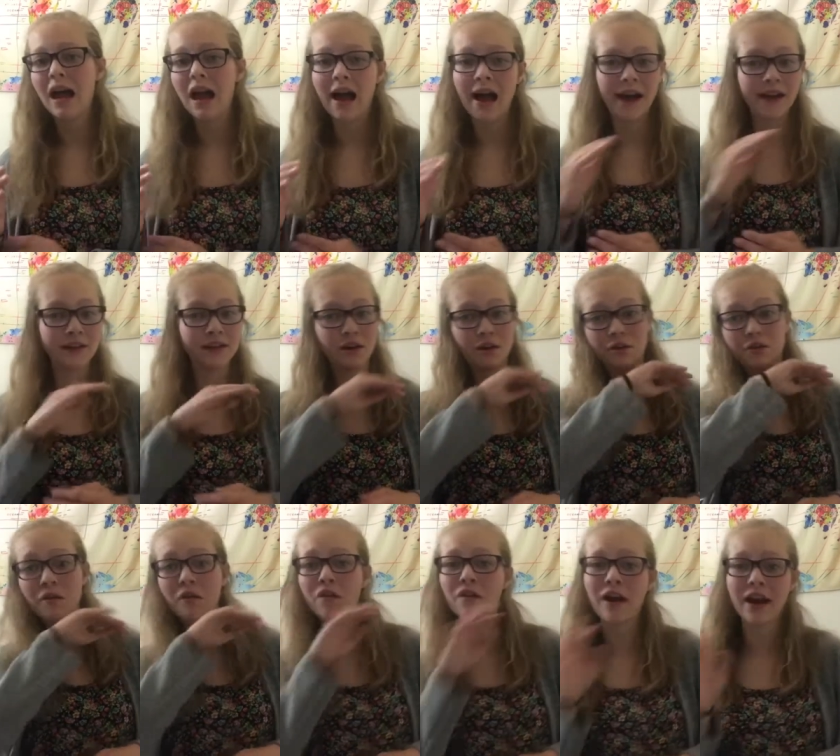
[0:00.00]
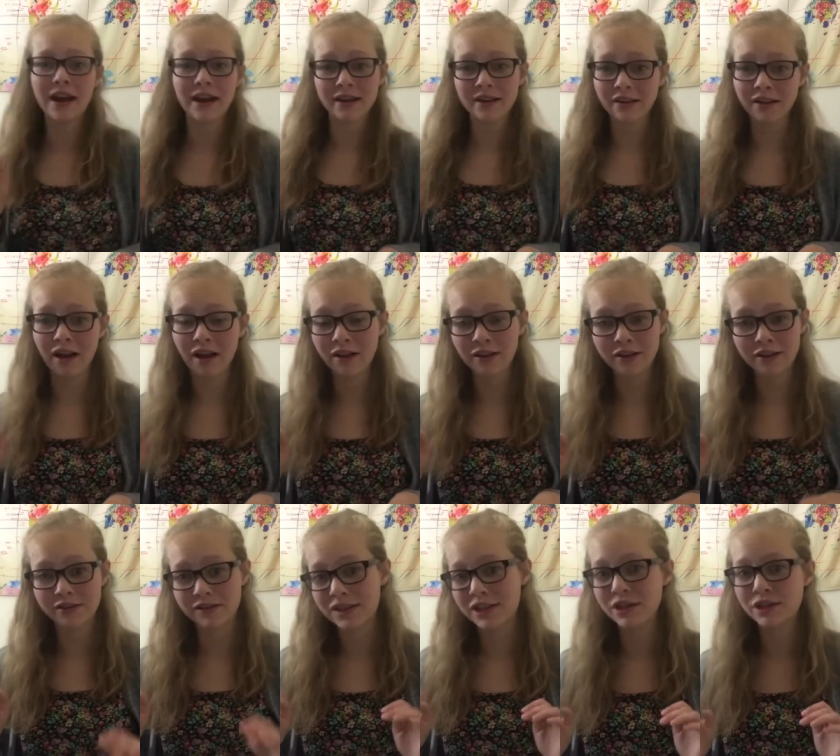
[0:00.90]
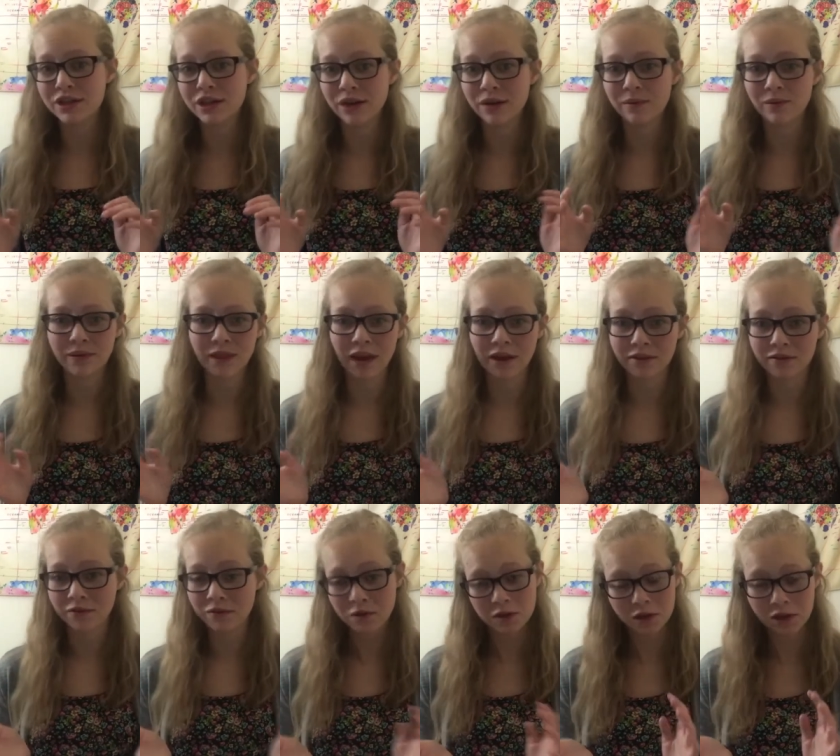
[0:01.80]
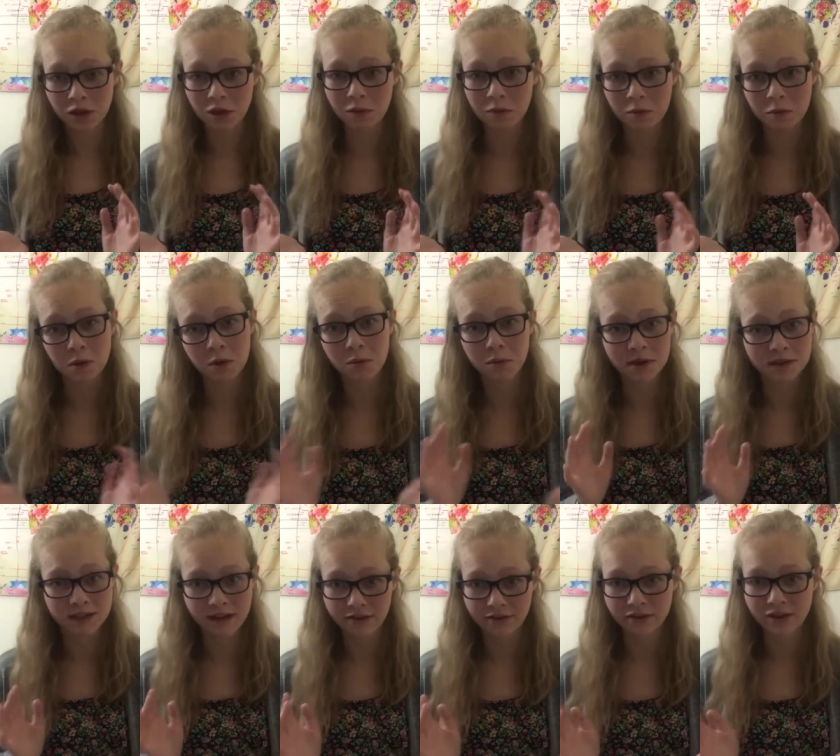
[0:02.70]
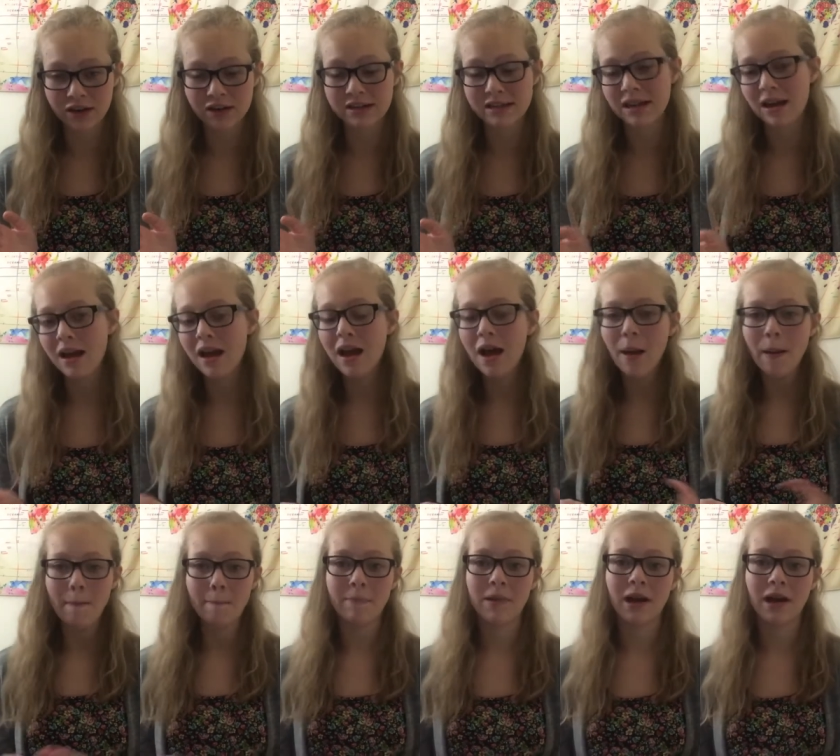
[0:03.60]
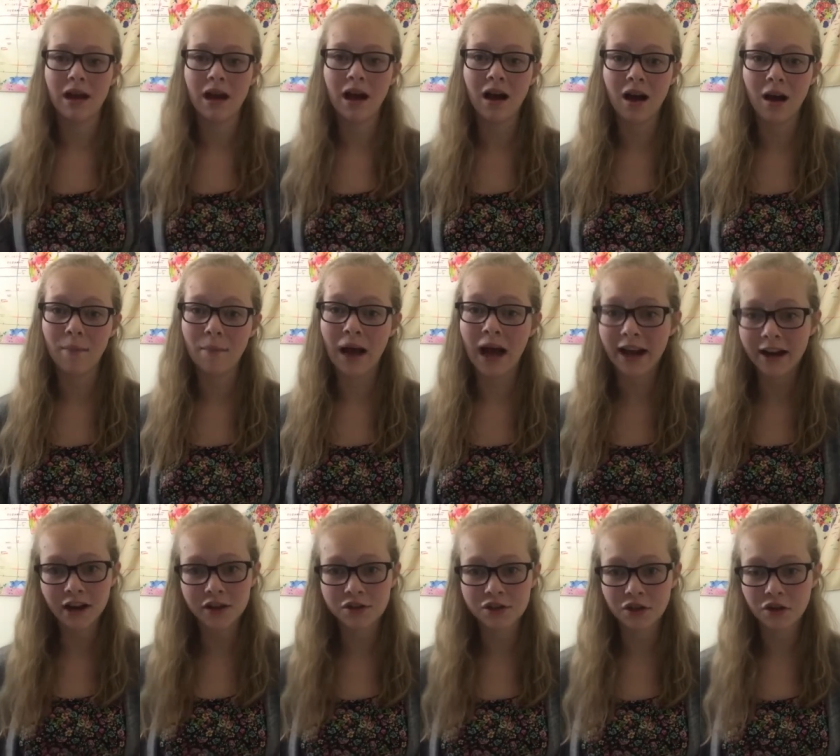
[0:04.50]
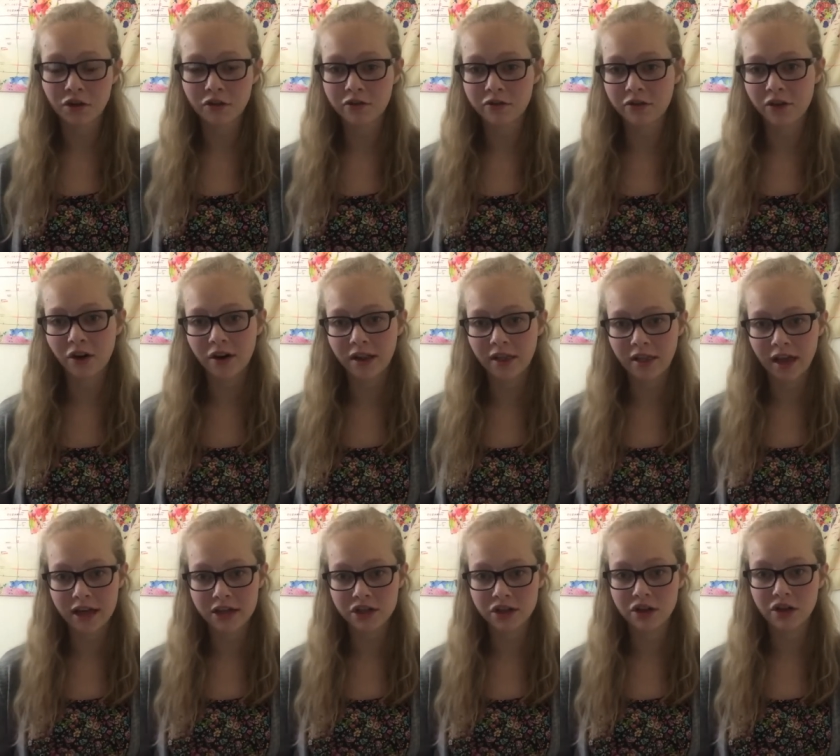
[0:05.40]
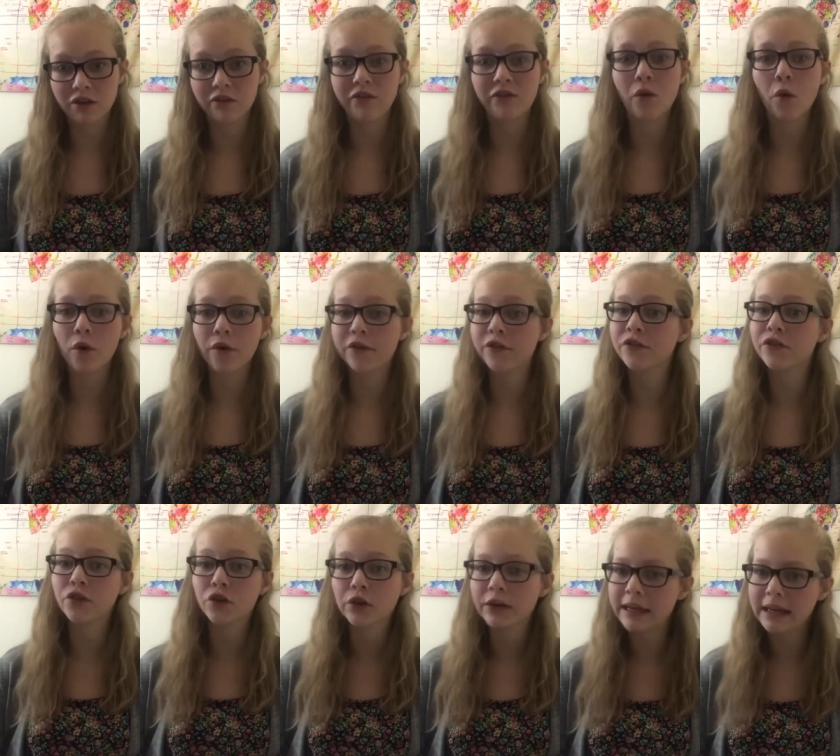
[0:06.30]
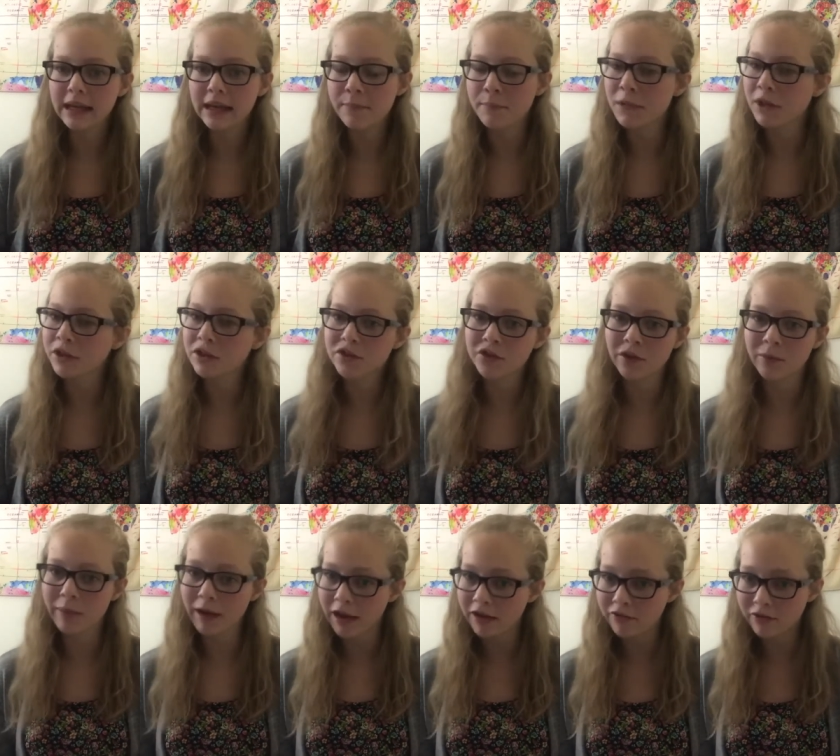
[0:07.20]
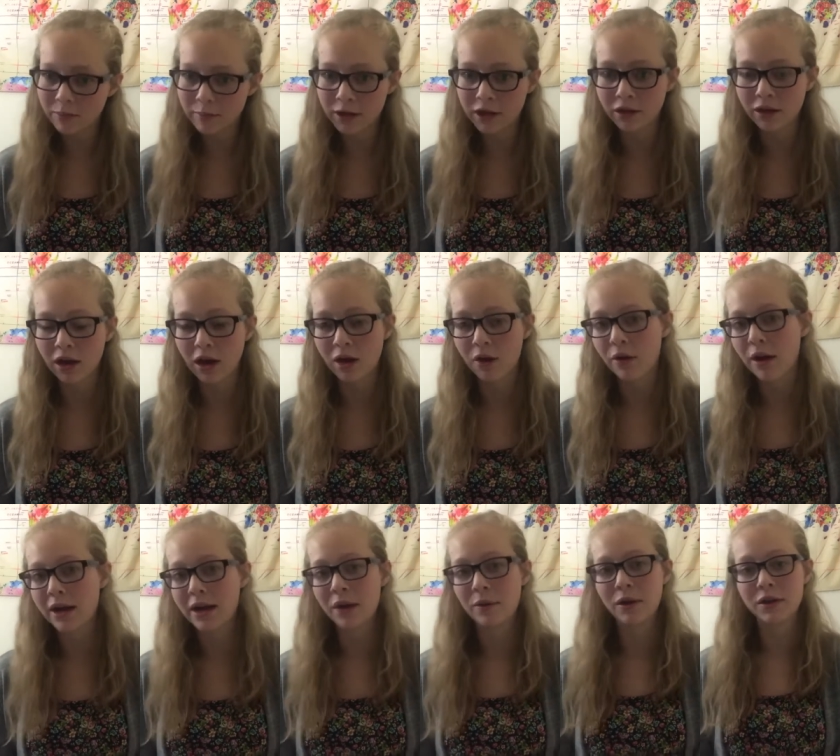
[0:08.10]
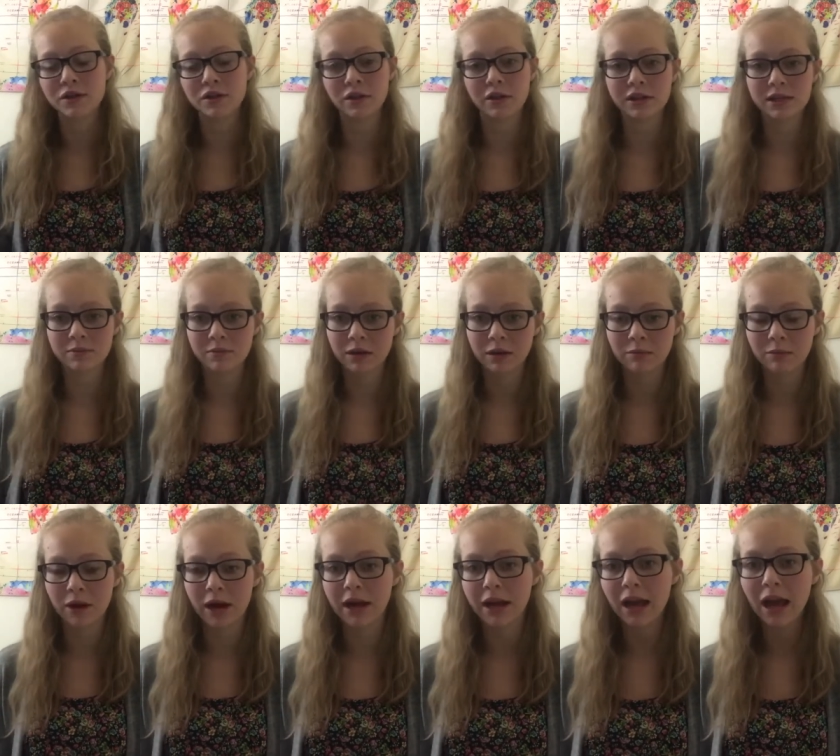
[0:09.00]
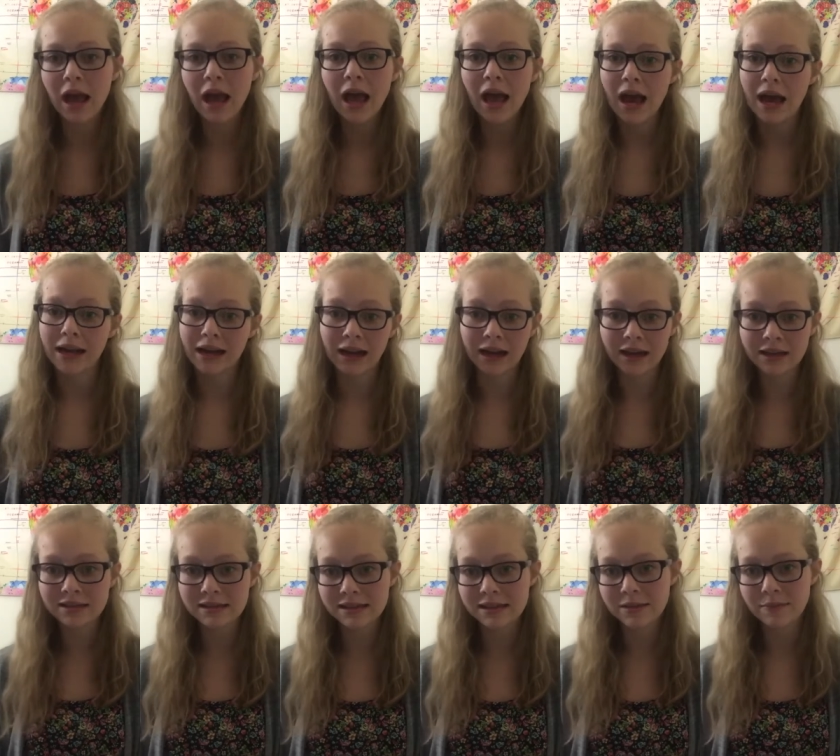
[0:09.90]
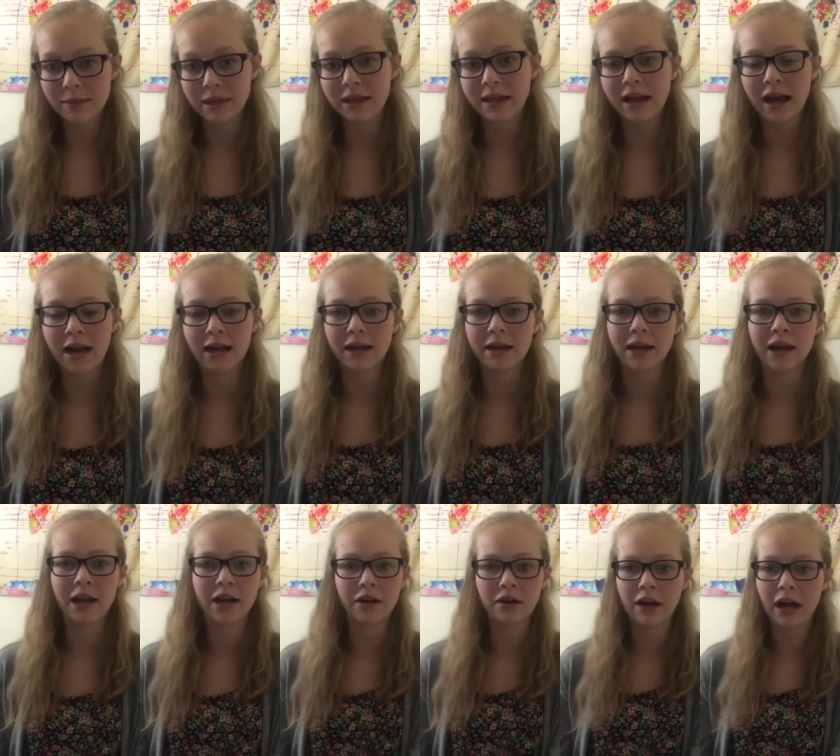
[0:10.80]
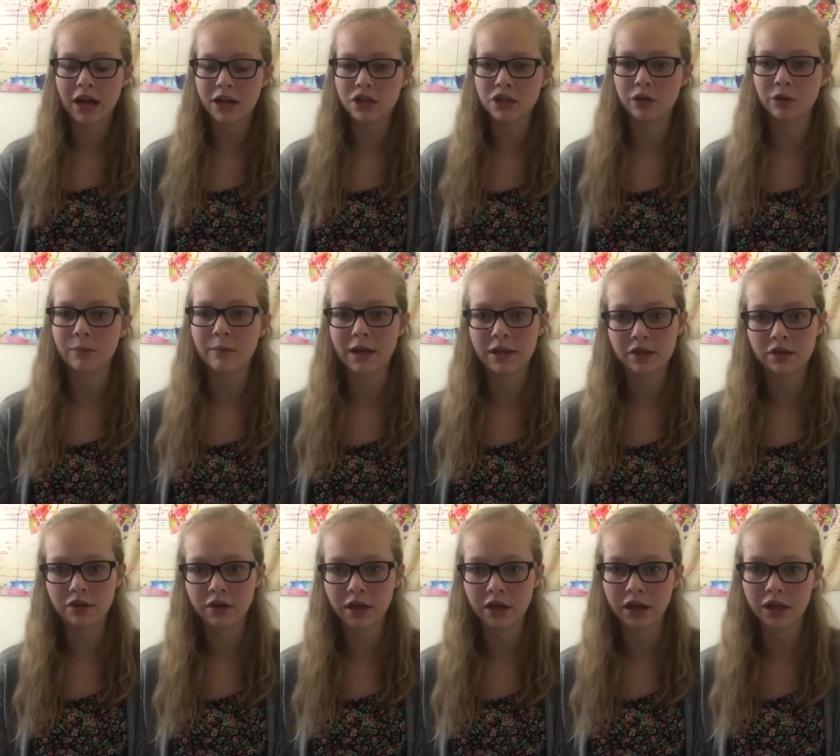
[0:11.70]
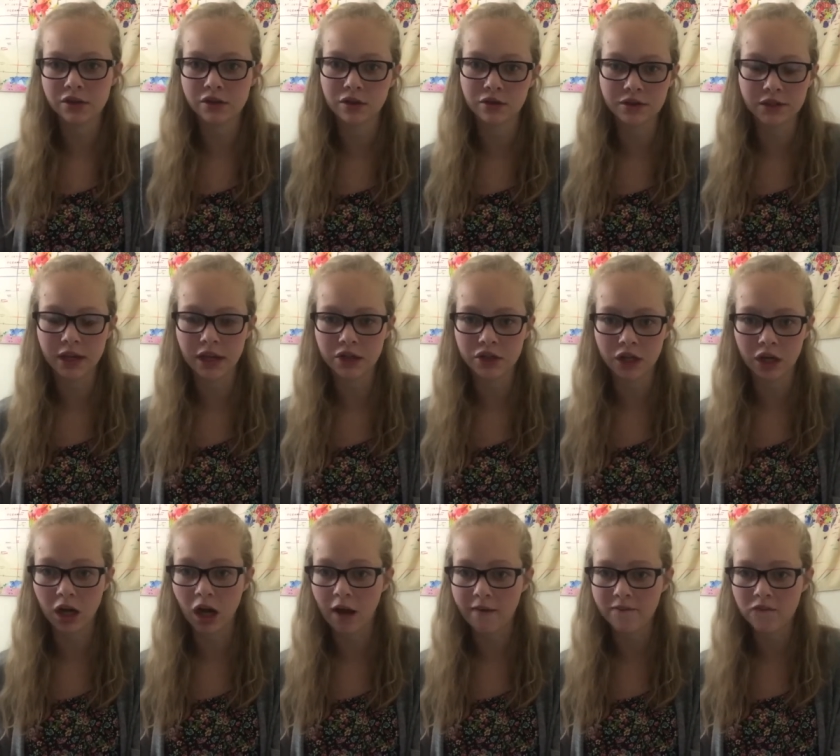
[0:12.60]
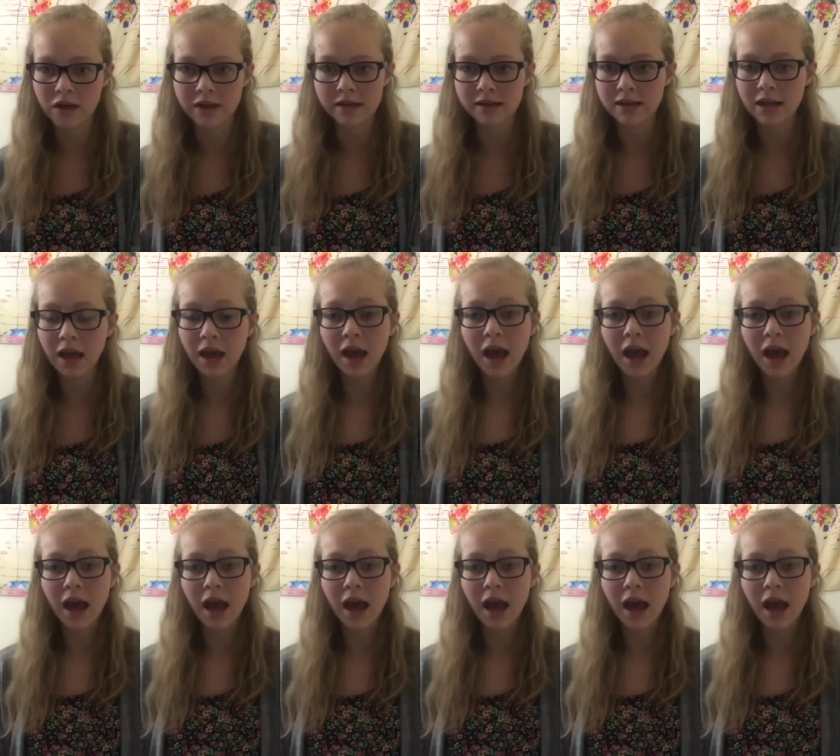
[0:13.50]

I dove right into Color of Teaching without even really knowing what it was at first. But I got to go to Florida last year for free. Millersville paid for me to go, and I went during spring break, and I got to speak at an International Mentoring Association conference.